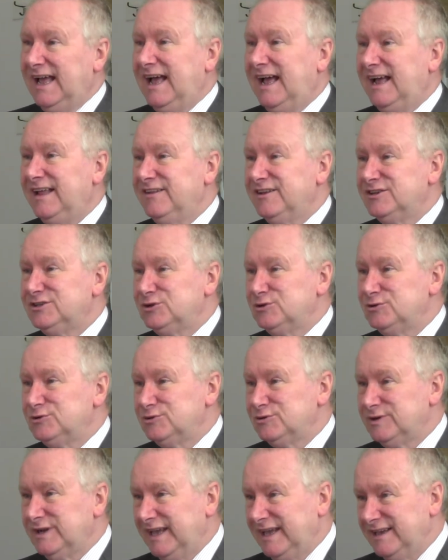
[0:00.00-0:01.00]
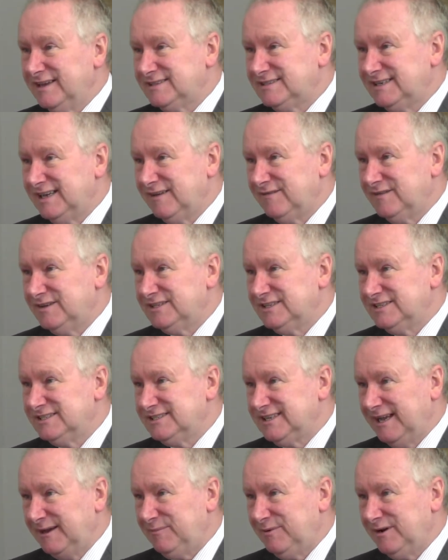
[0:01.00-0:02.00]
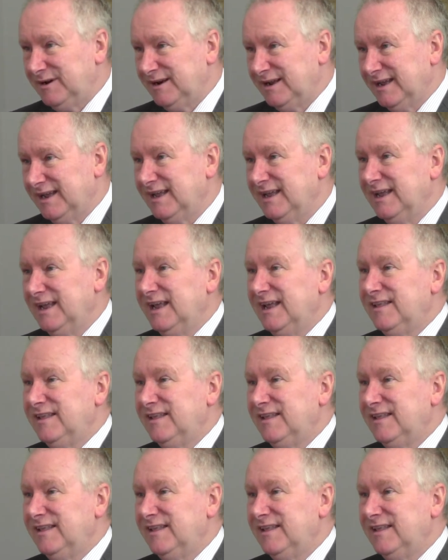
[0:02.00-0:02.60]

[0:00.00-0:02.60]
and the social care services separately,